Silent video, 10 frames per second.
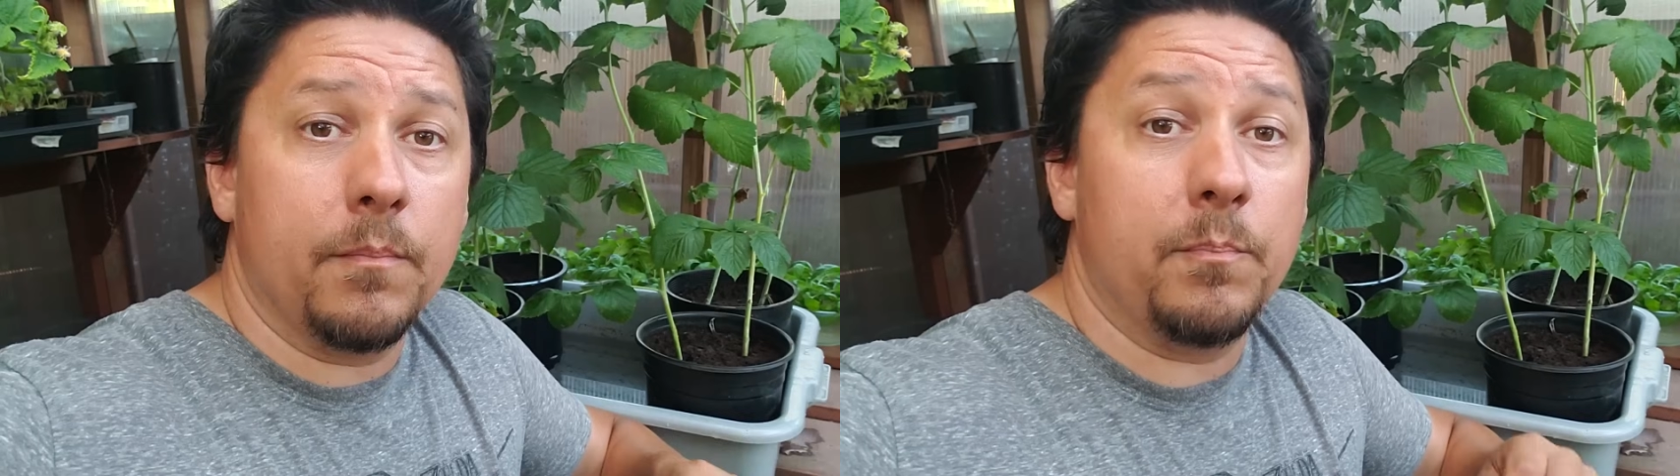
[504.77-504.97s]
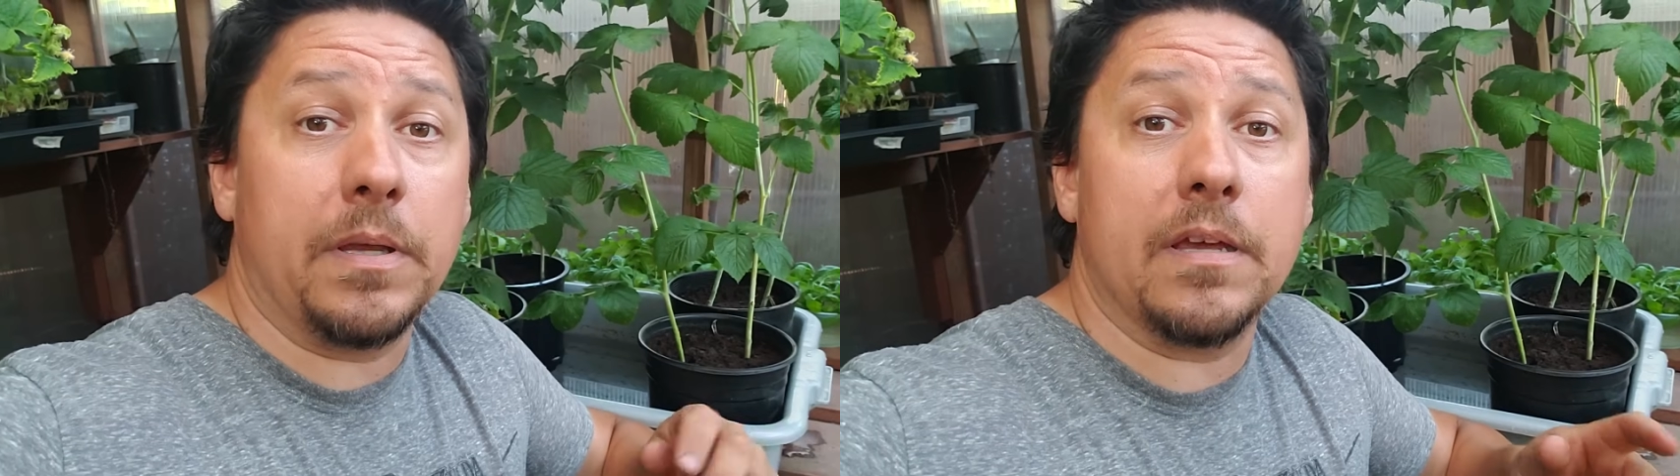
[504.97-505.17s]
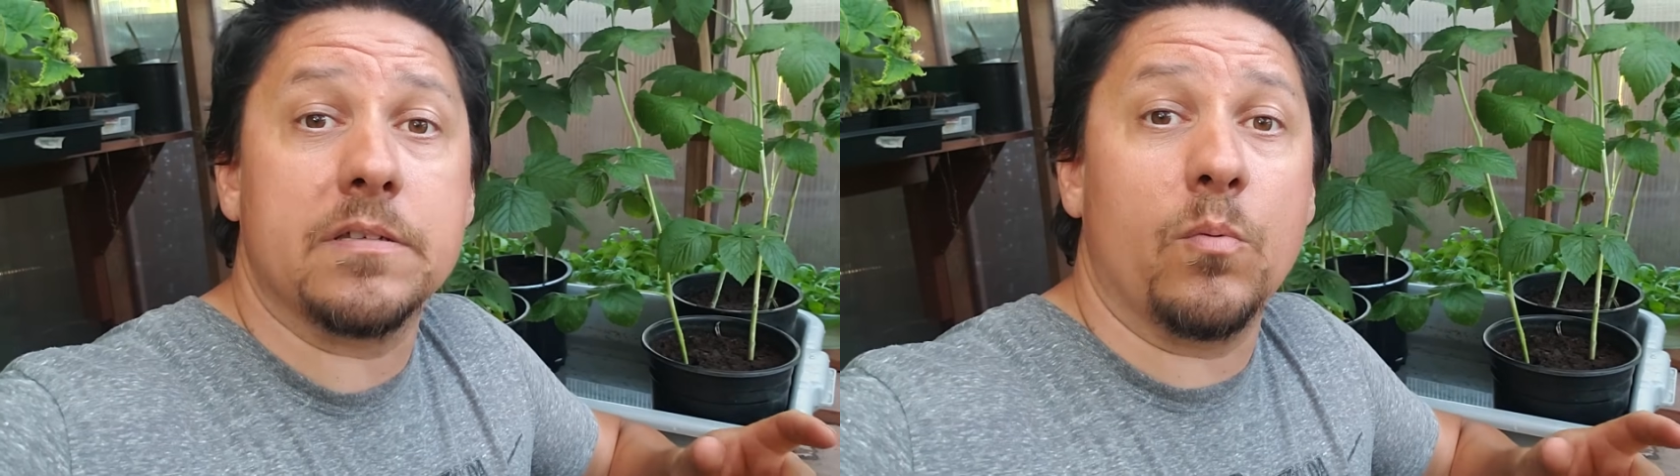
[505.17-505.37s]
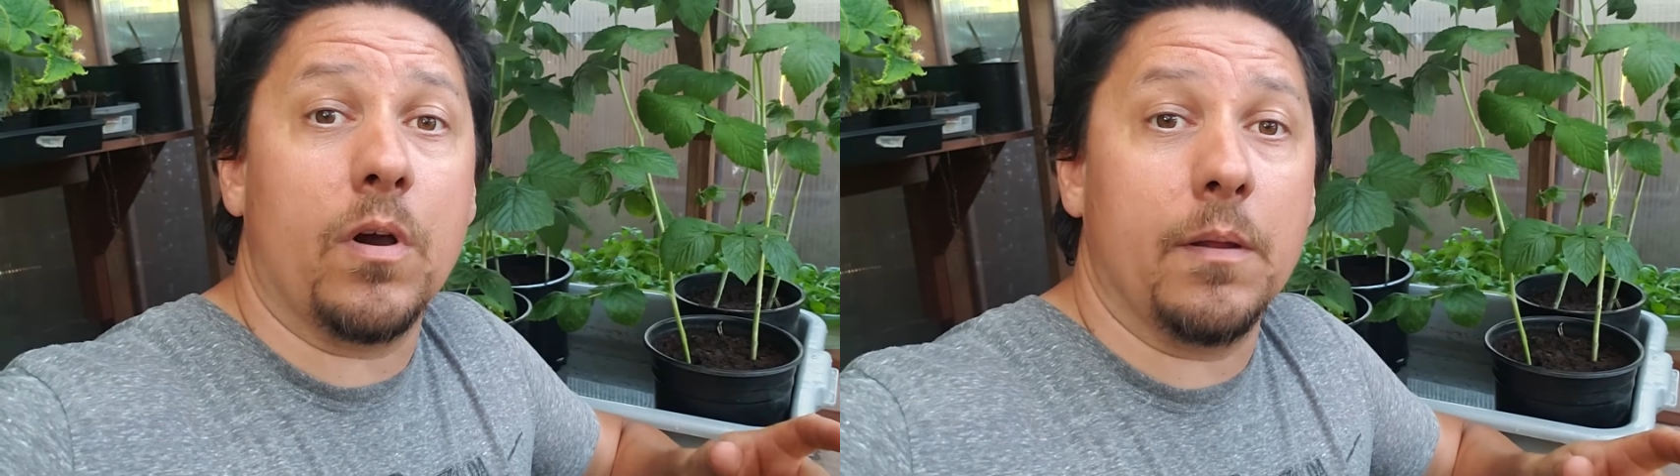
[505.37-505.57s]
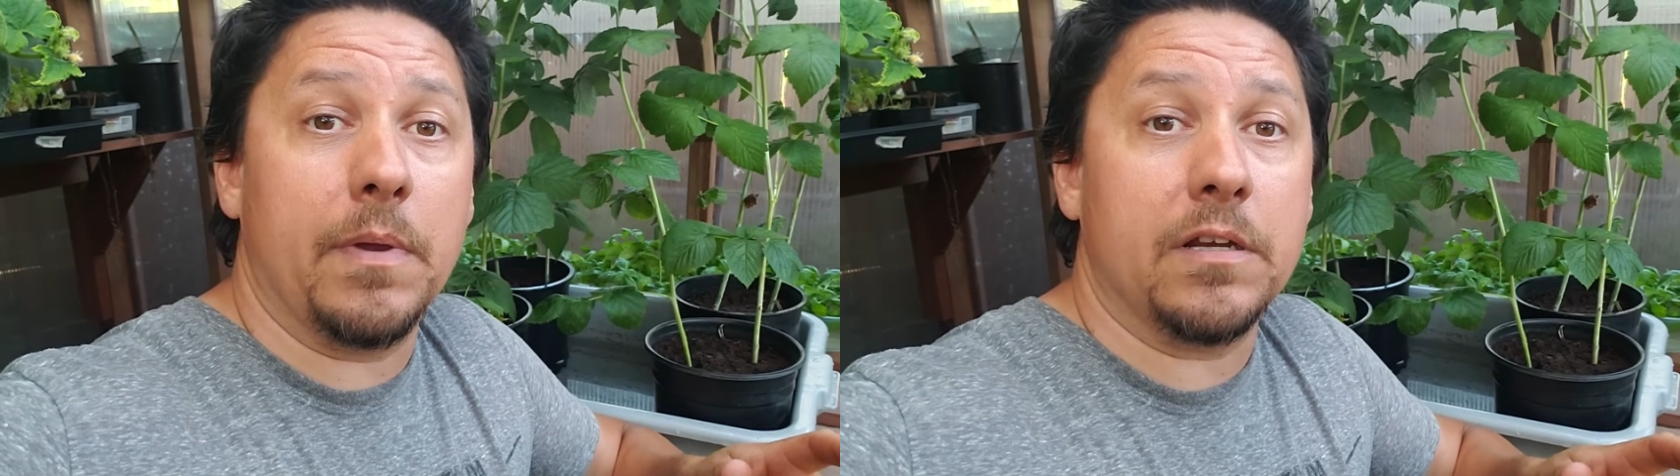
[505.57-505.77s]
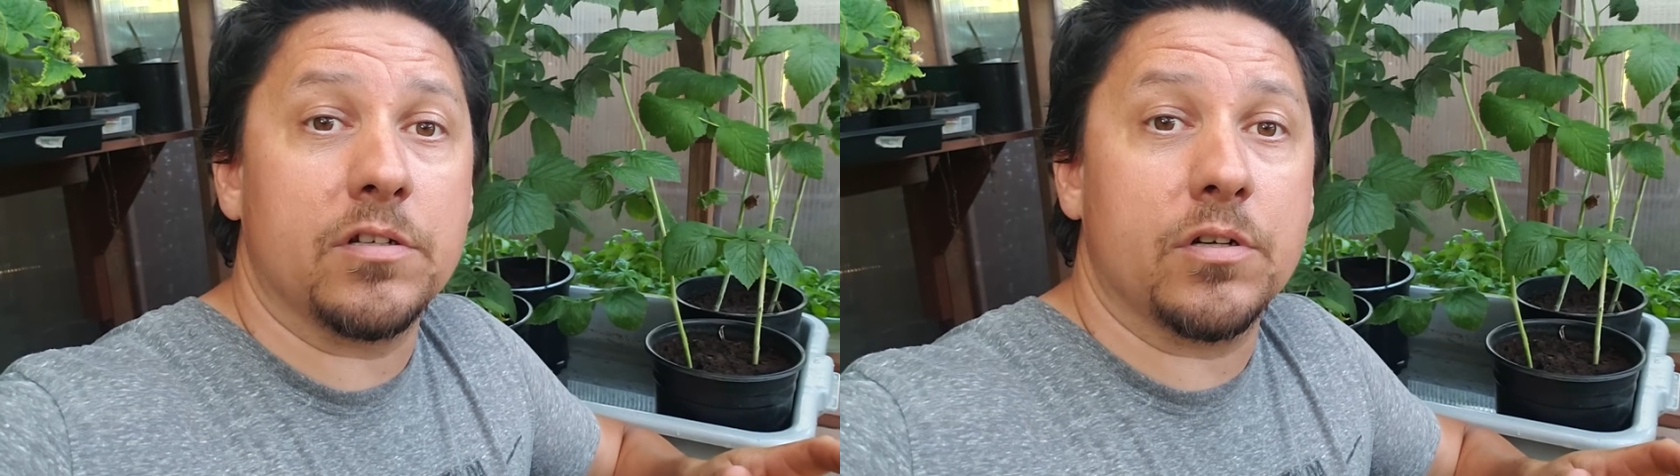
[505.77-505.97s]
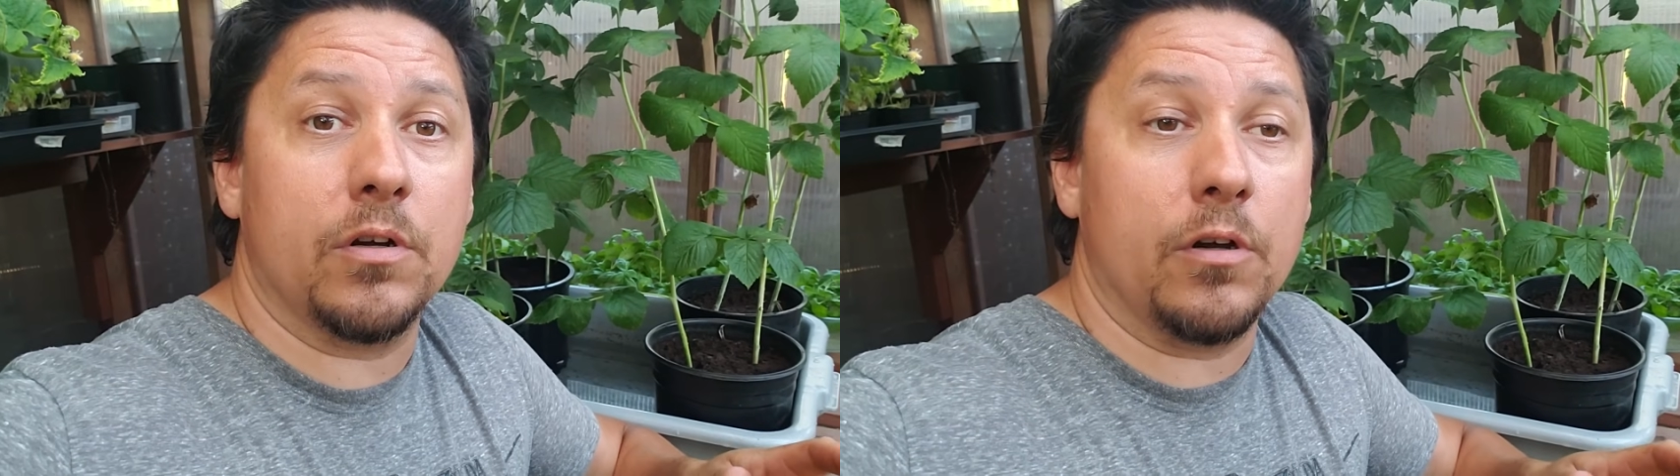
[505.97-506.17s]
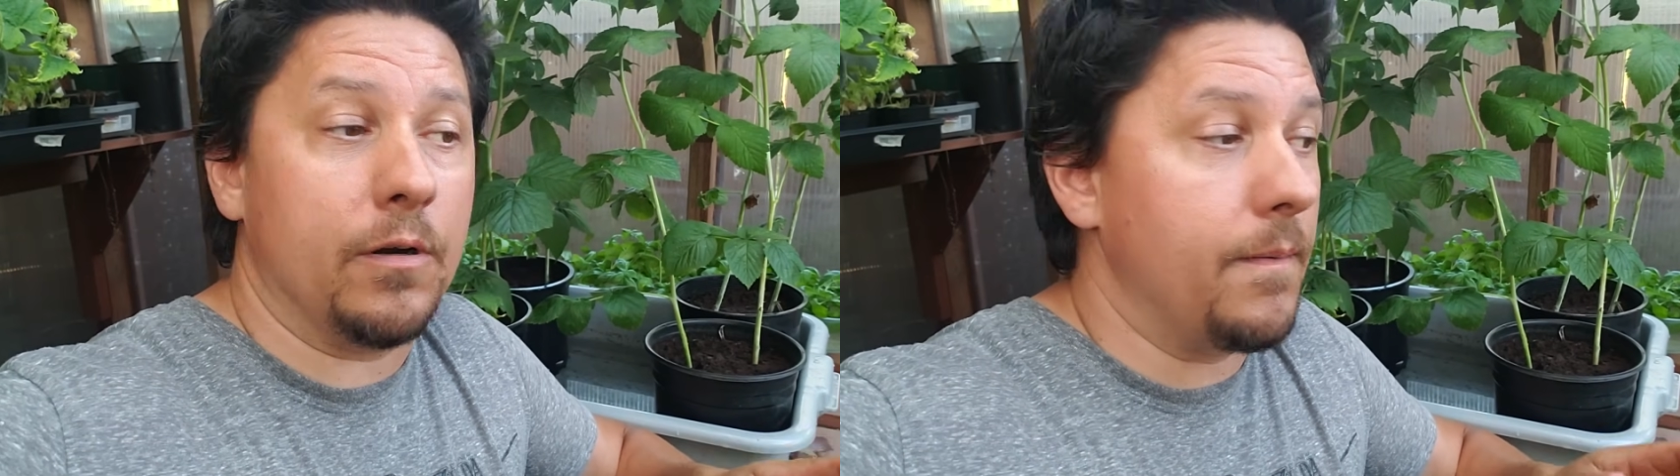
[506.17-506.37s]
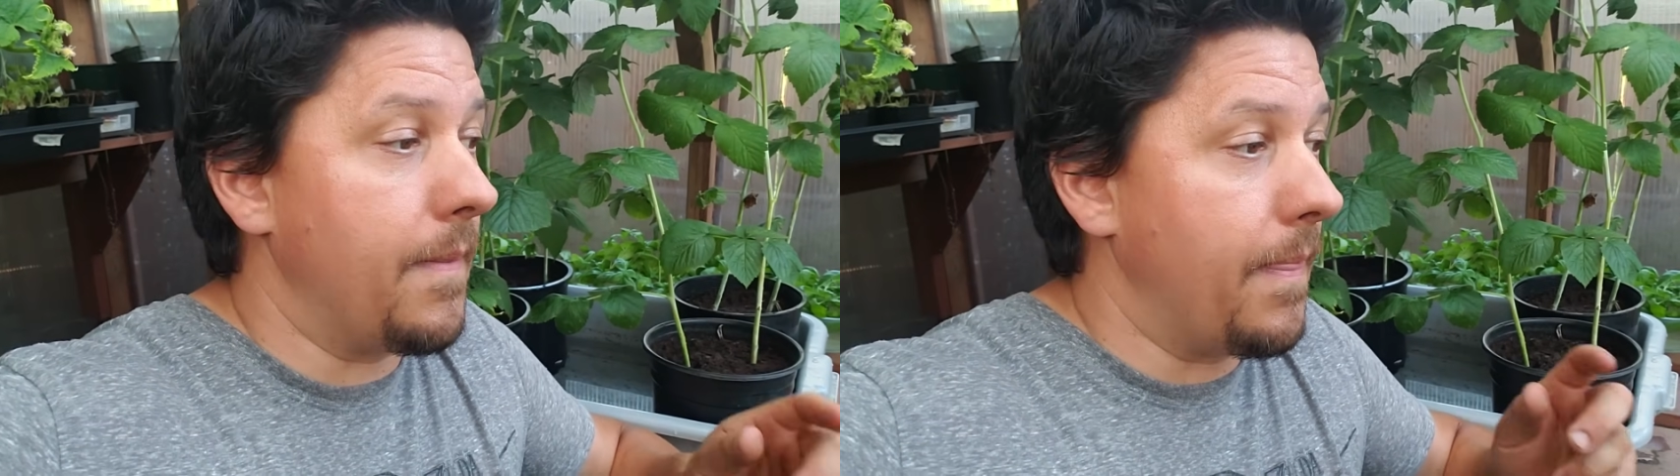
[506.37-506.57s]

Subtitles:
because you want to make sure